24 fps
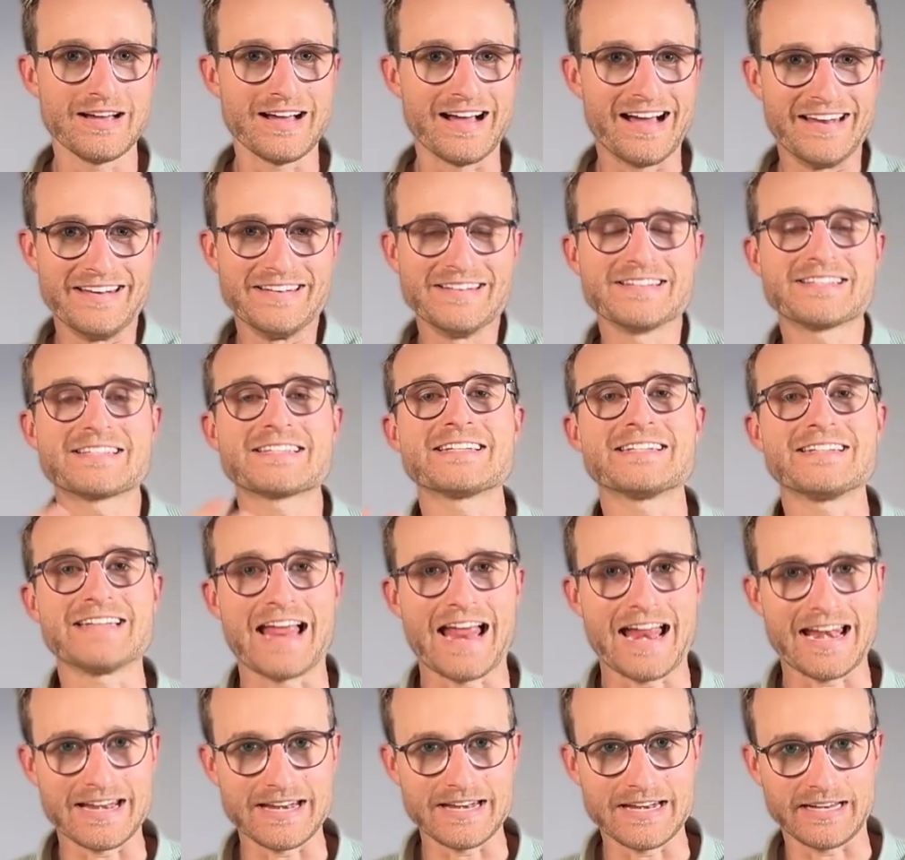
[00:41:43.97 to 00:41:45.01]

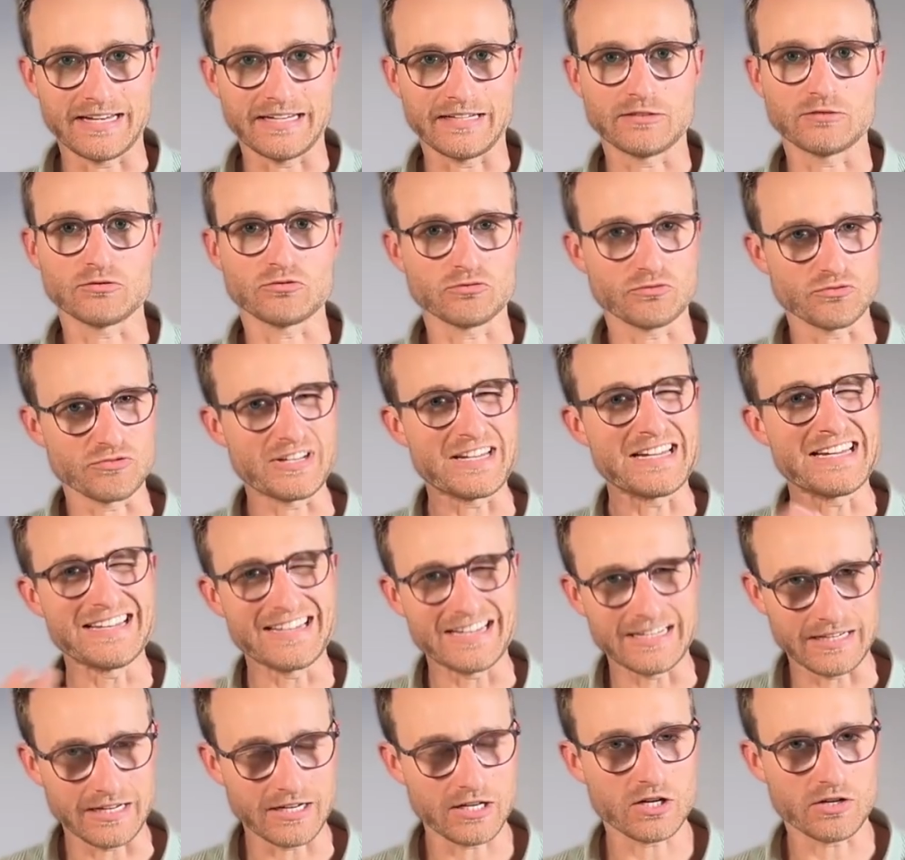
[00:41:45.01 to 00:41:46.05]
understanding,
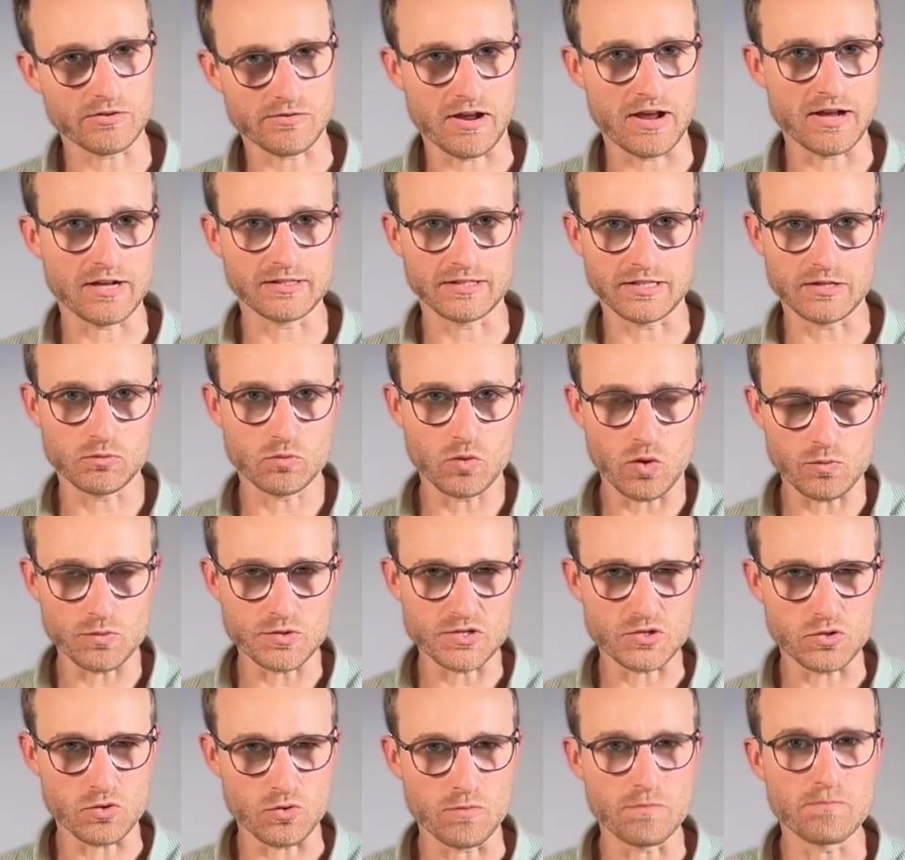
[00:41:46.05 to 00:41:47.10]
reading it correctly, what we
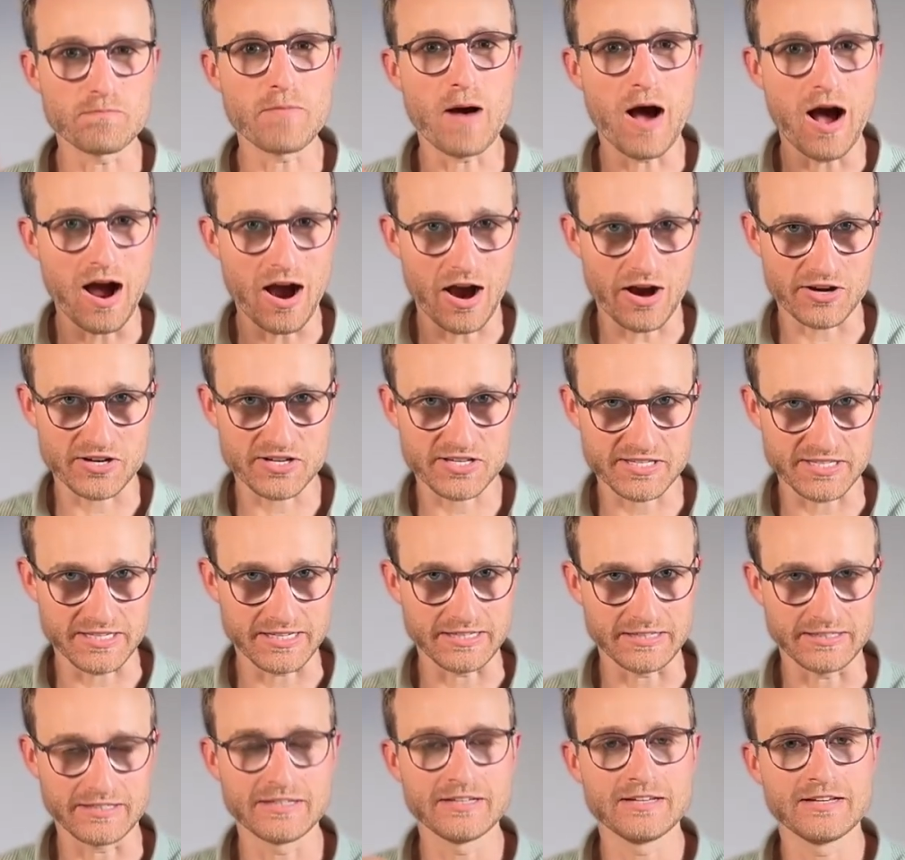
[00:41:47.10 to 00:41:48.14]
call
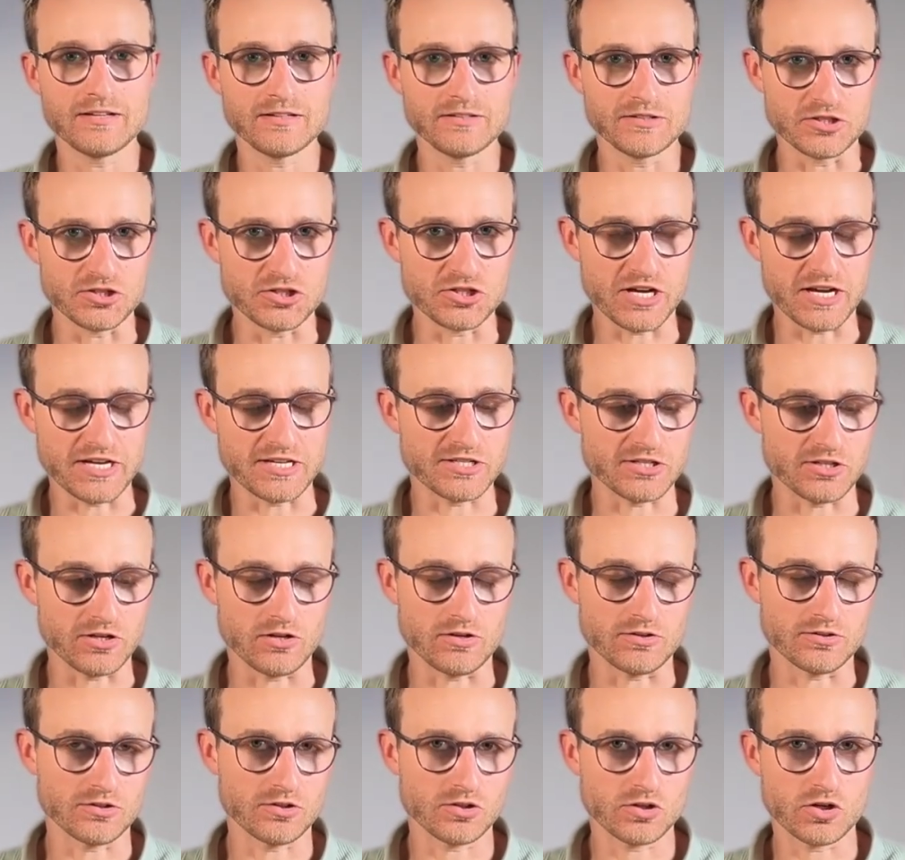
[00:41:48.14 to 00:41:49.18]
parsing the
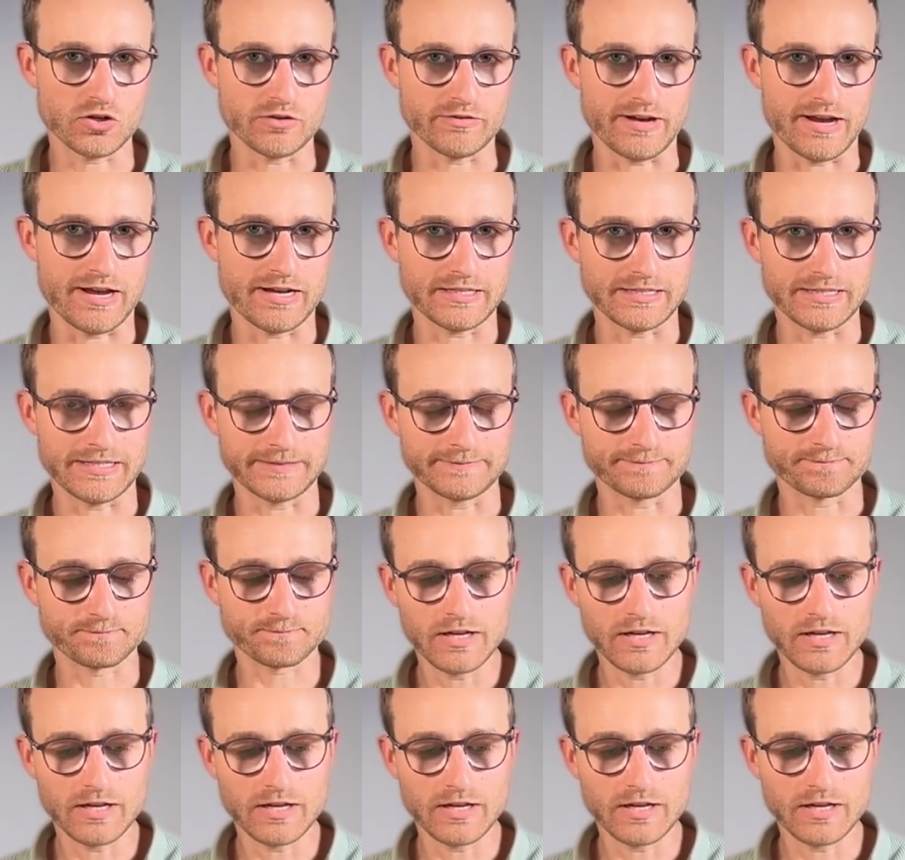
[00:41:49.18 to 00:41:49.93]
JSON correctly.